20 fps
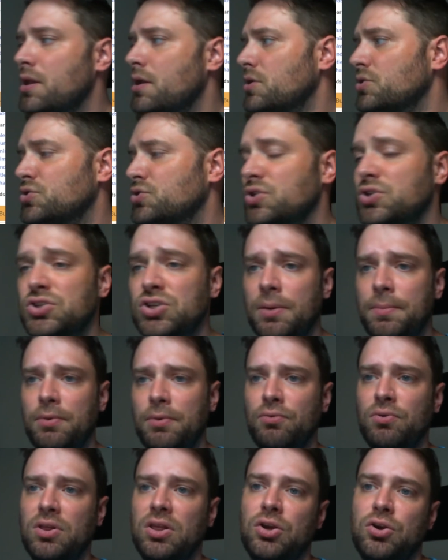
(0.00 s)
So this is going to be
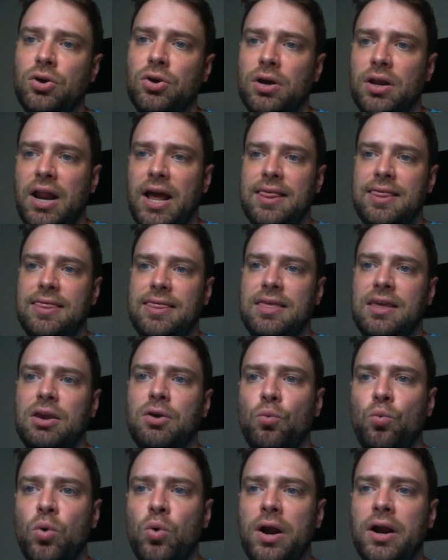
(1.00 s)
really good. I think
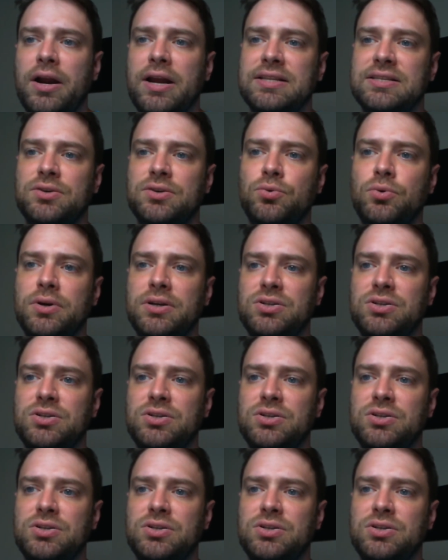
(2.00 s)
where it's going